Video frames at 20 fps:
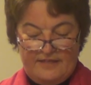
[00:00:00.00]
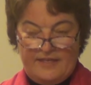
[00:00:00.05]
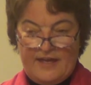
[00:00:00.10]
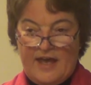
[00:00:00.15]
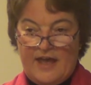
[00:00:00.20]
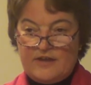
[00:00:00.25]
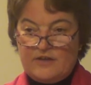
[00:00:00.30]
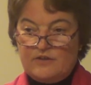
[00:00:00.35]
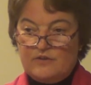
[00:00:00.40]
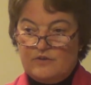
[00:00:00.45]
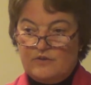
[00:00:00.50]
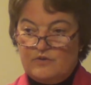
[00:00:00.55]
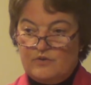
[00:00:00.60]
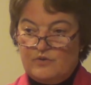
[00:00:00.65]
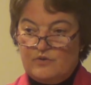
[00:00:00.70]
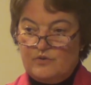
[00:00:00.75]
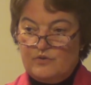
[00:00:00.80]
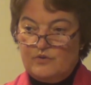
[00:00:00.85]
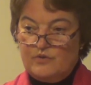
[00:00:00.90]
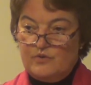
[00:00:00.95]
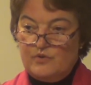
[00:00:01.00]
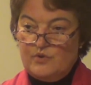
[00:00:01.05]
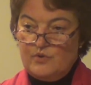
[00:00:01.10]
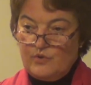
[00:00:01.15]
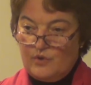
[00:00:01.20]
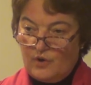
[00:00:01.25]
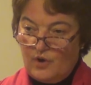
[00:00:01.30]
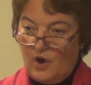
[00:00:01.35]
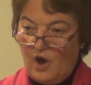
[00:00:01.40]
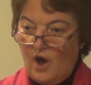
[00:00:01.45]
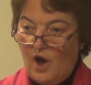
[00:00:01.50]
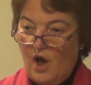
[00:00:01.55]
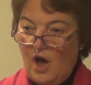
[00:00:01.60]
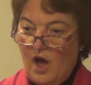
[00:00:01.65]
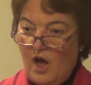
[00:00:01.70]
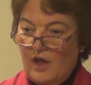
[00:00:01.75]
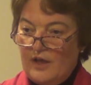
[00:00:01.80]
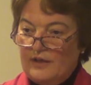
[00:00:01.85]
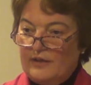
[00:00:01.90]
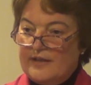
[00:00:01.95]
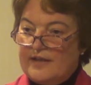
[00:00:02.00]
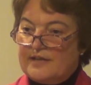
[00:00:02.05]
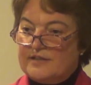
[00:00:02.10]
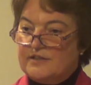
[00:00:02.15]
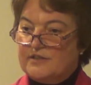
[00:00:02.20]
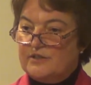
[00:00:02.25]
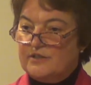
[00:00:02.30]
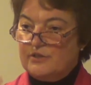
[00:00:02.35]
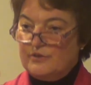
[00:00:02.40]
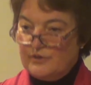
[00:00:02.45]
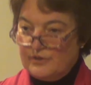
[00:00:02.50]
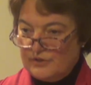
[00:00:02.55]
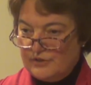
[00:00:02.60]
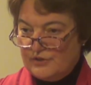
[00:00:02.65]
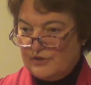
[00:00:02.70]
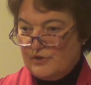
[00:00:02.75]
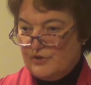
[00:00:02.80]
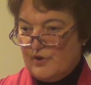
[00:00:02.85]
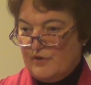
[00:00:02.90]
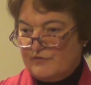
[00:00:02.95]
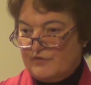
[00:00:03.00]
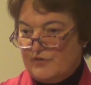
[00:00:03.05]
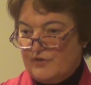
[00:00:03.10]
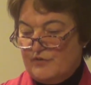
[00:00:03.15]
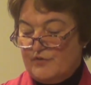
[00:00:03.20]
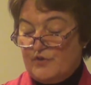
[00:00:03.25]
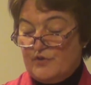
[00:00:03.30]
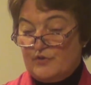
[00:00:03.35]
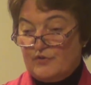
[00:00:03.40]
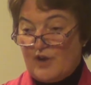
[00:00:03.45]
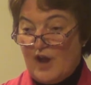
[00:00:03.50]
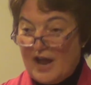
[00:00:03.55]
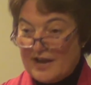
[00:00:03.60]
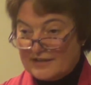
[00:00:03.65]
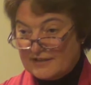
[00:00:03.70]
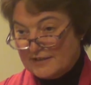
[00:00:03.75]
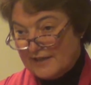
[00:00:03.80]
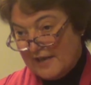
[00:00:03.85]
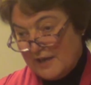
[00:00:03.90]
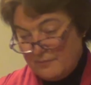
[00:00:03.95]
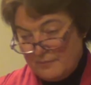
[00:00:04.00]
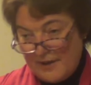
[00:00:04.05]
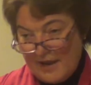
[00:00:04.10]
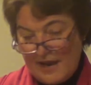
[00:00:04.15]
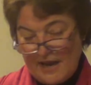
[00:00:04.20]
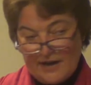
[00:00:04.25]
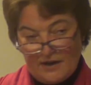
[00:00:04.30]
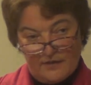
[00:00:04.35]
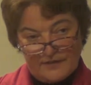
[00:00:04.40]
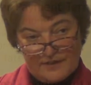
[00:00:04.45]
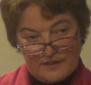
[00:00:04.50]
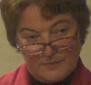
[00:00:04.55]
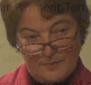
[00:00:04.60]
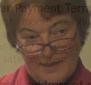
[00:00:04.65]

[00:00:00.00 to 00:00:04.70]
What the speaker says: that you call as soon as you have to. If you're not getting paid on the